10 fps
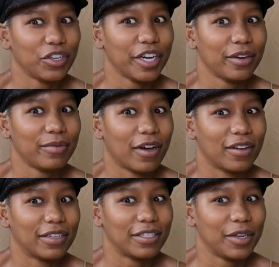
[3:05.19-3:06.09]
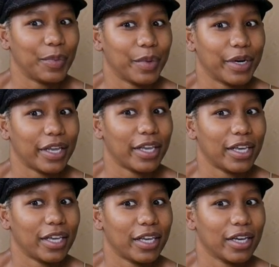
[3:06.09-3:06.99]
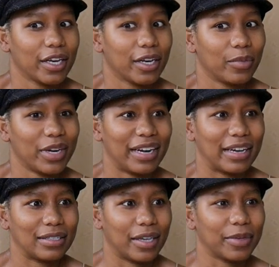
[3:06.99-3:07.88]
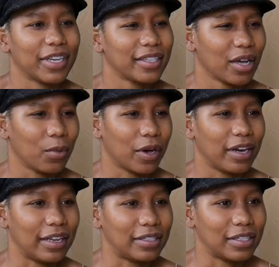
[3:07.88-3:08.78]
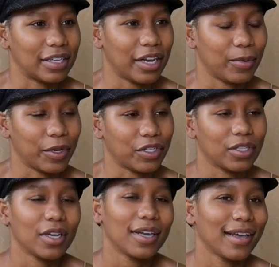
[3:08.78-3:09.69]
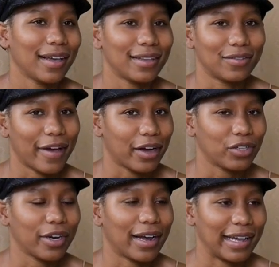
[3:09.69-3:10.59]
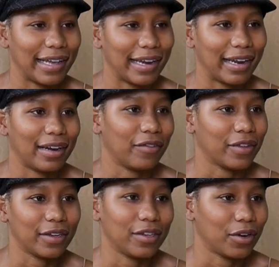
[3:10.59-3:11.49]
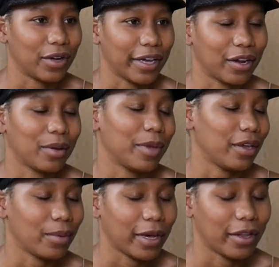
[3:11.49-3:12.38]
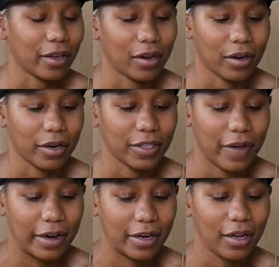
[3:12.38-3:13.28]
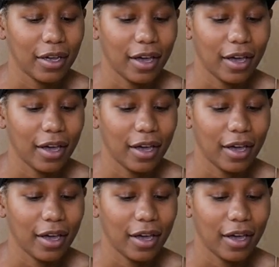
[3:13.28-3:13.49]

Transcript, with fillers: treated honestly pretty pretty nicely. Besides that one incident which mm. it's fashion, I get it. If it mm. you don't like it on me, you might like it on her, it's fine.